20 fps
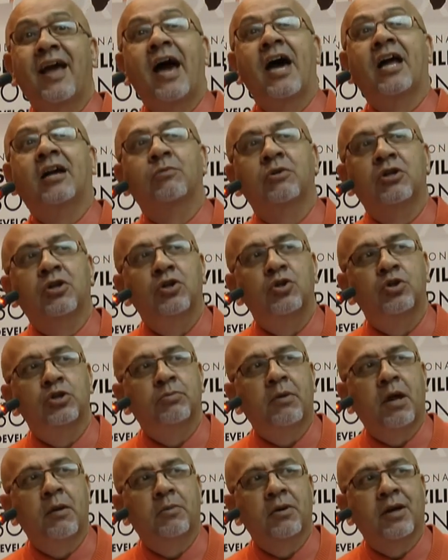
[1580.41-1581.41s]
Arabic
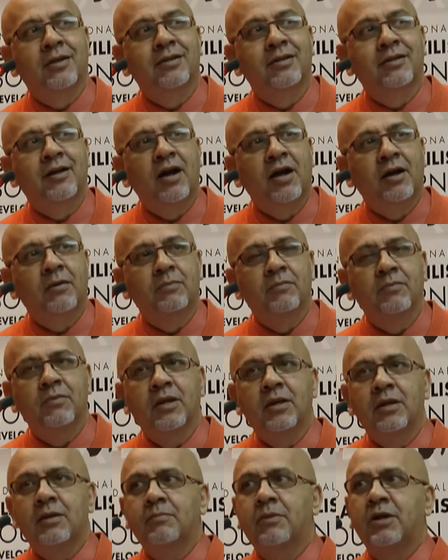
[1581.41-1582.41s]
newspaper at the time,
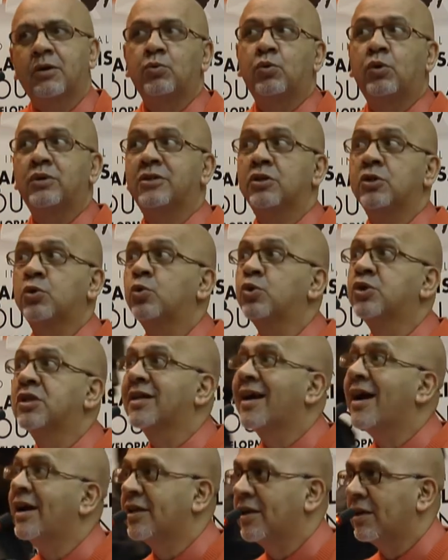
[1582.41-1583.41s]
but it was in
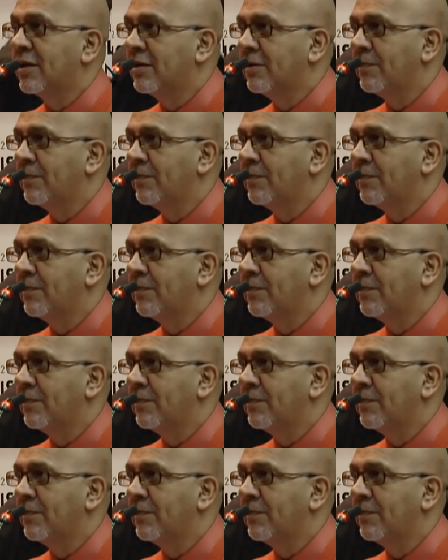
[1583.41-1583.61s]
Gujarati.